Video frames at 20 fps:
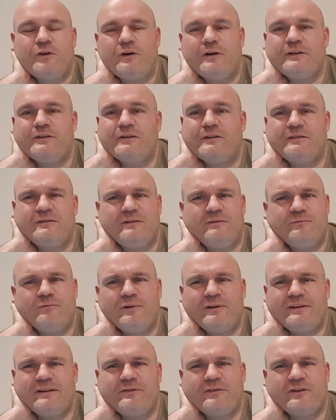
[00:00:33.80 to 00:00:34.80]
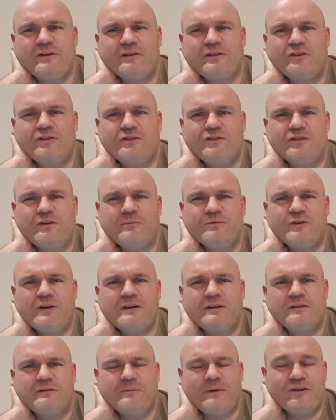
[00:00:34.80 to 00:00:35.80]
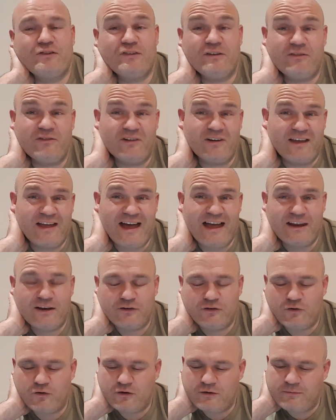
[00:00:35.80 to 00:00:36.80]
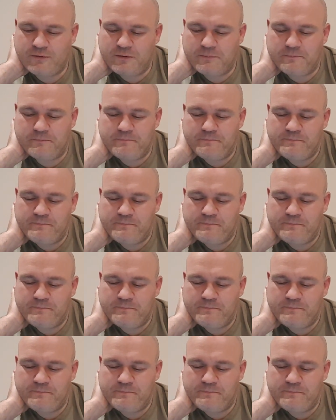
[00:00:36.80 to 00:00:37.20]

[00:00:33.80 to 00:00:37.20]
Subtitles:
it's a real difficult subject, especially for a guy to talk about.